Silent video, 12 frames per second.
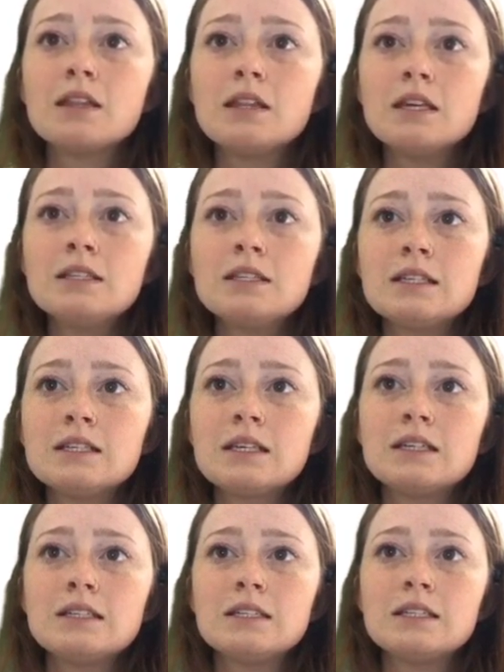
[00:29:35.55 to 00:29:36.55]
This is
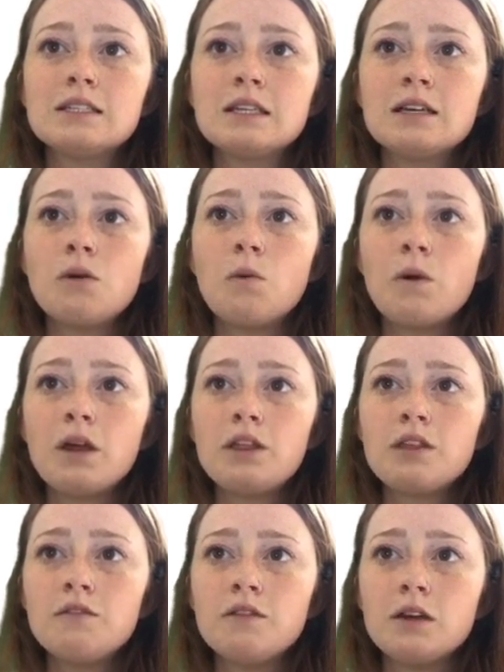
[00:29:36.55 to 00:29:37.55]
consistent with
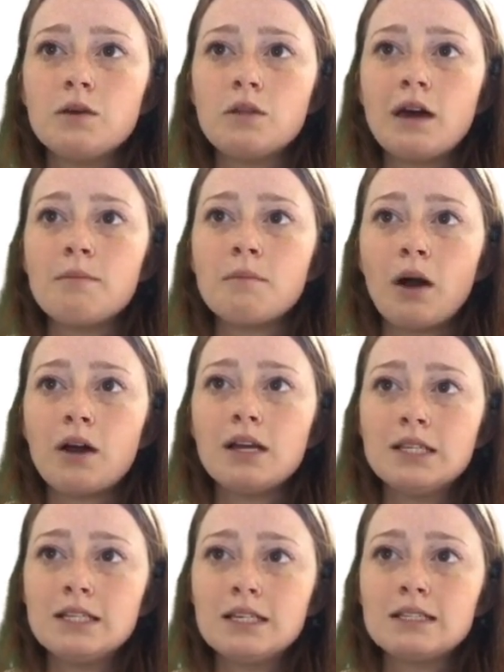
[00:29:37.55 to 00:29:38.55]
the view that
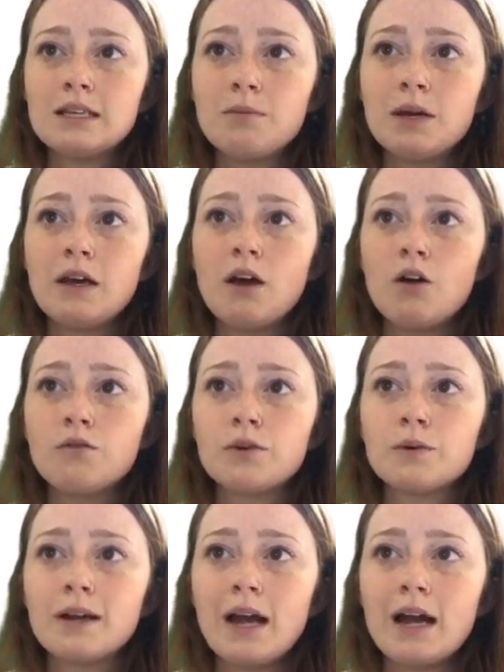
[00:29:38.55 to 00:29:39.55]
markets exhibit
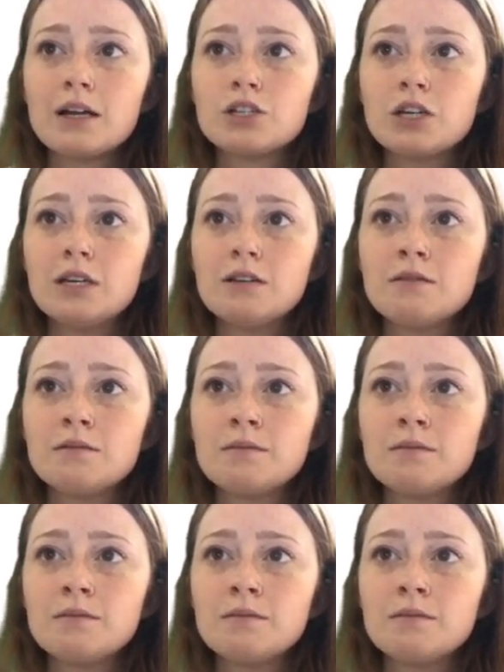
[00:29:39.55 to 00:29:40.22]
overreaction.